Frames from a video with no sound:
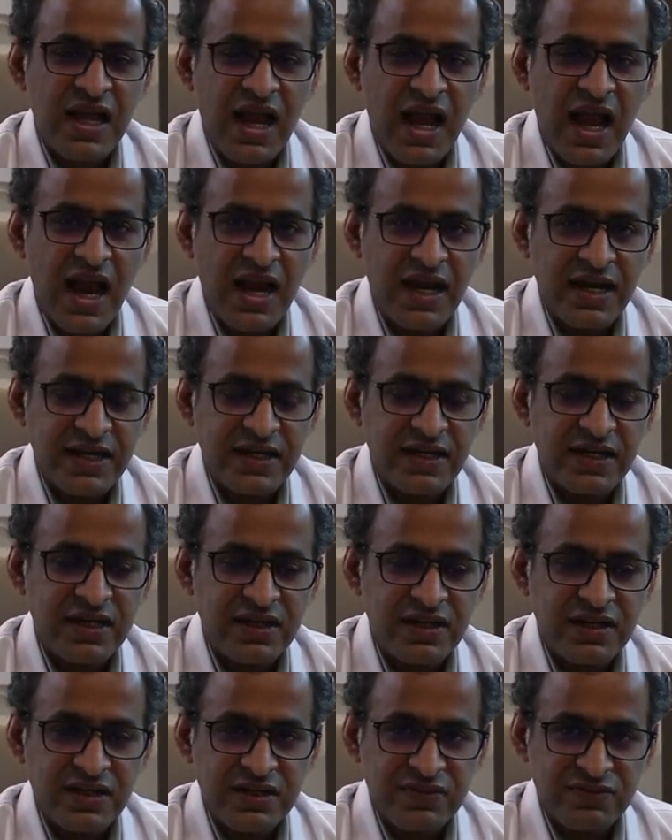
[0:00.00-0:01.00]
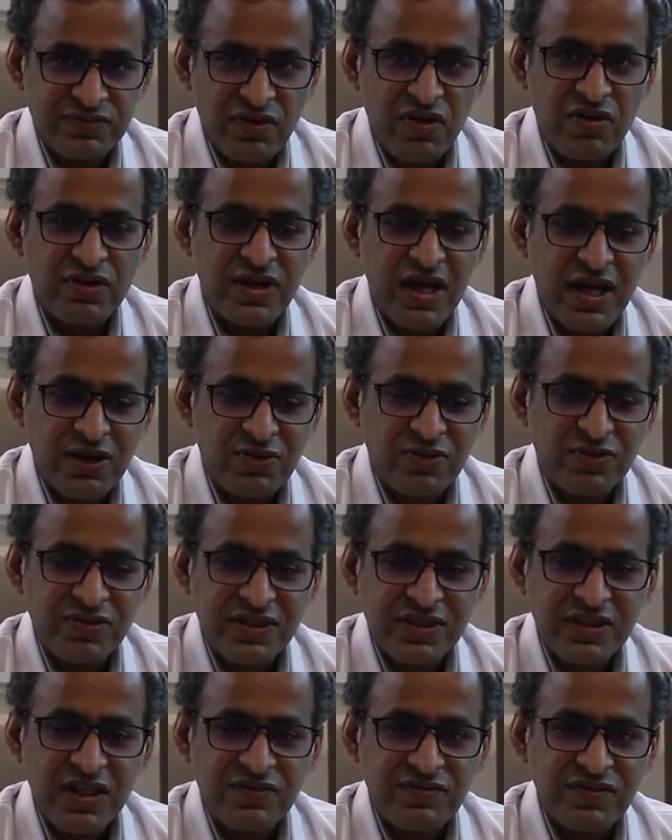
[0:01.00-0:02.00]
And for
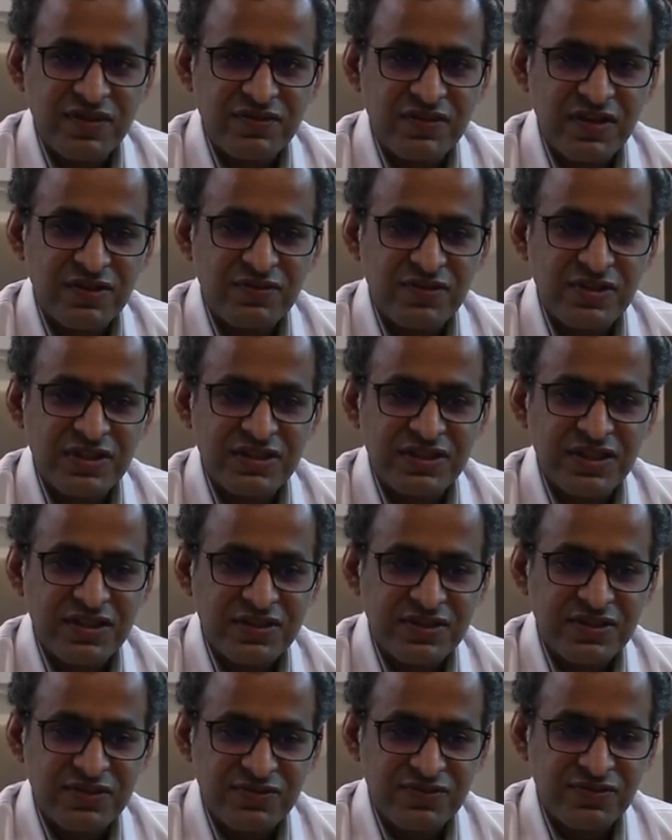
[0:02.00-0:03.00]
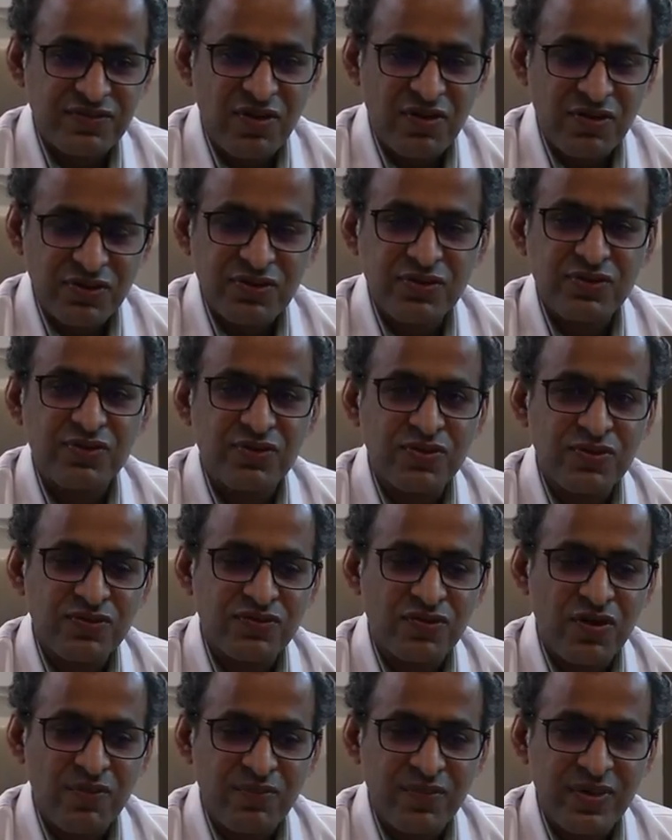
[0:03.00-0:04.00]
diagnosing the fever, we just want to know
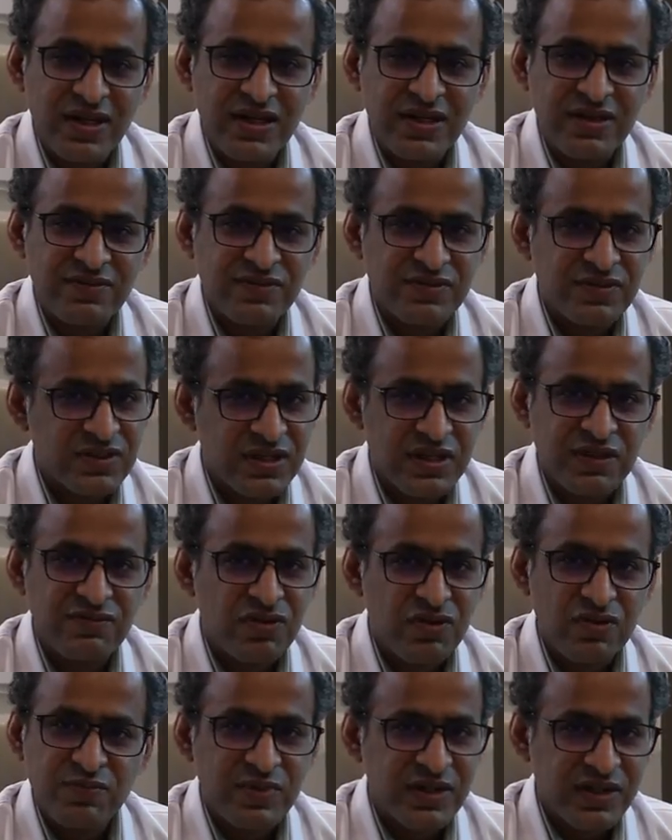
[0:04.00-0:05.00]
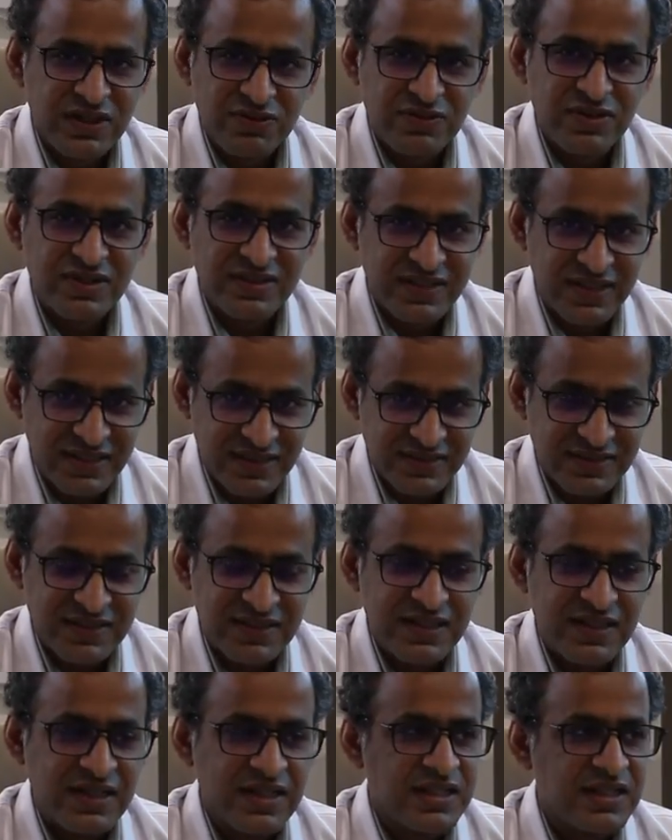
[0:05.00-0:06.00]
from parent 3-4 particular things.
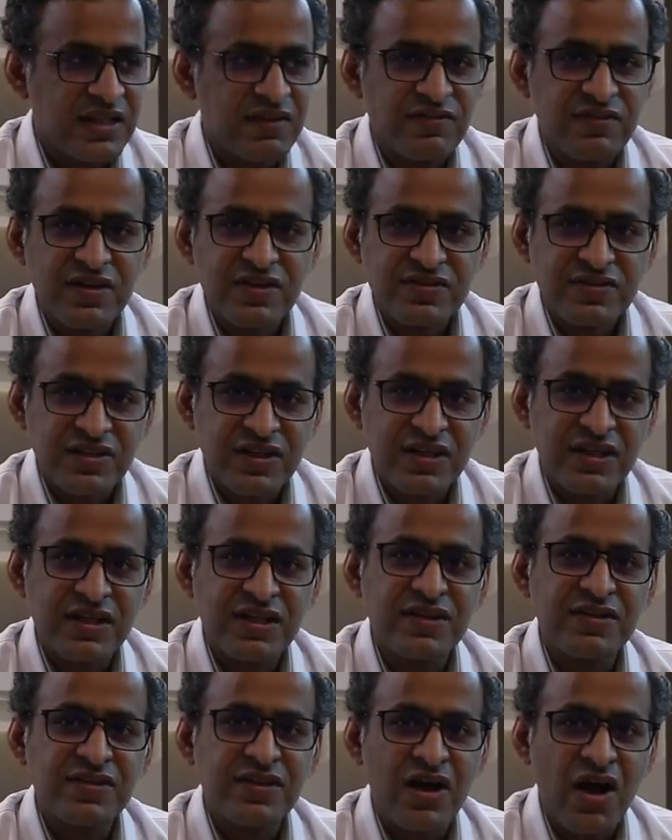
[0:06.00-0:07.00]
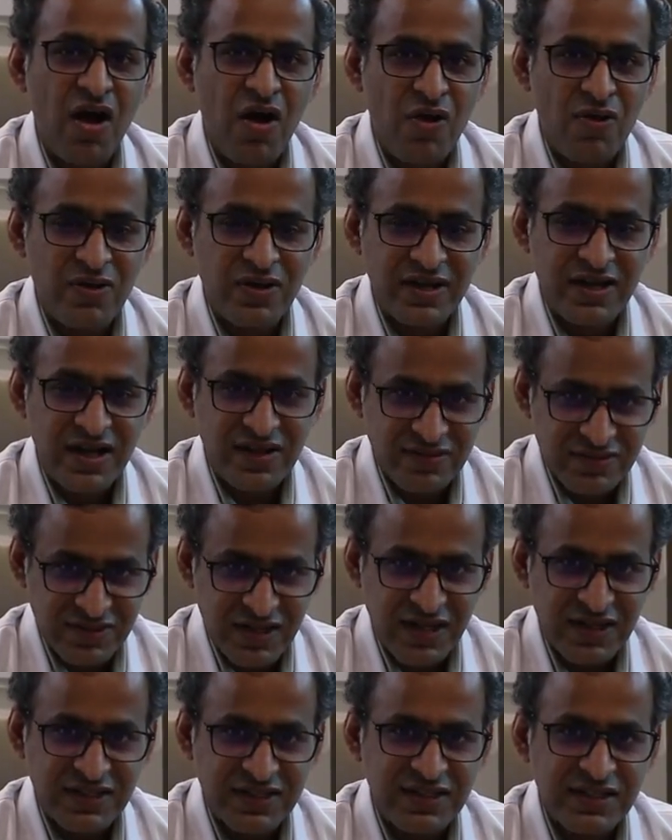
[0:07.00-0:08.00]
The first thing is how it has
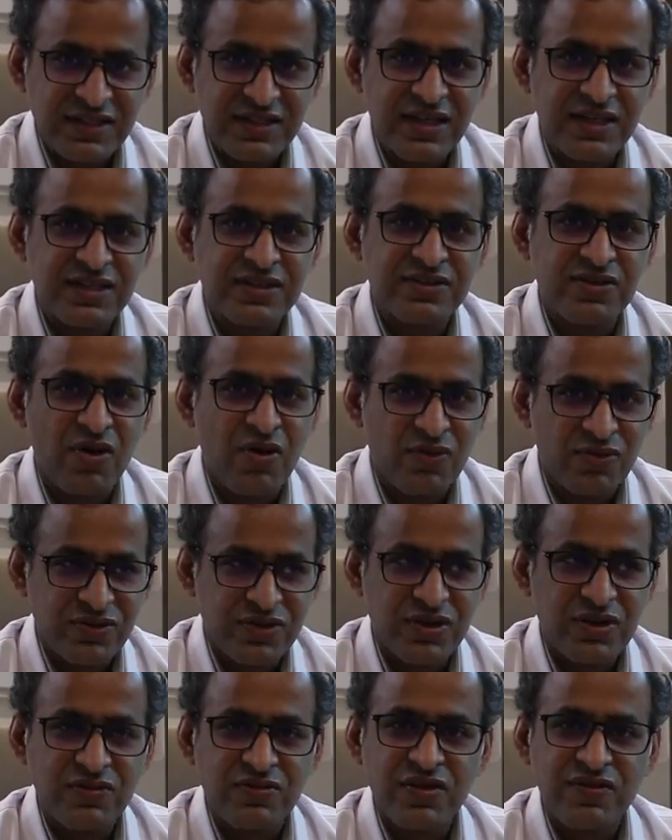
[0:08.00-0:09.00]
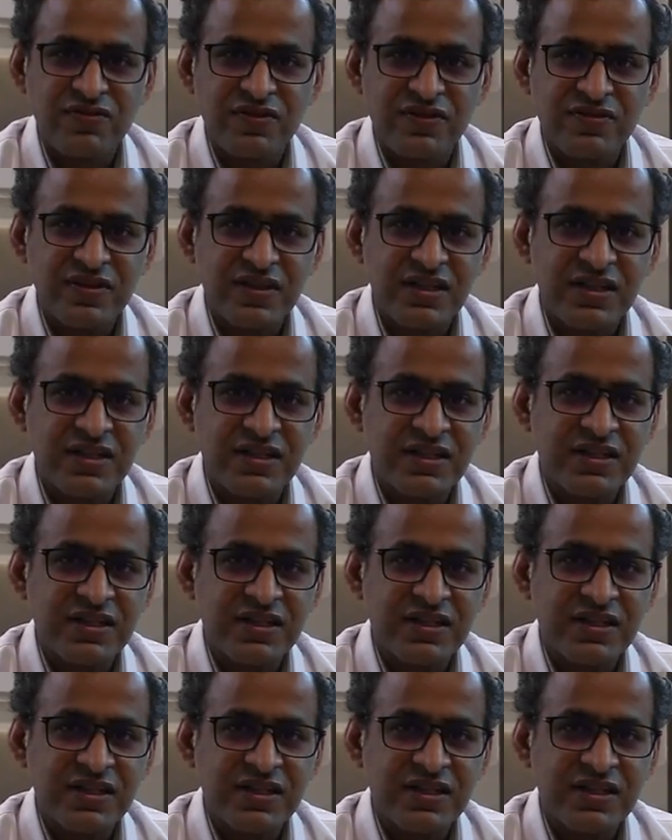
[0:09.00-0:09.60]
started, that is onset of the fever.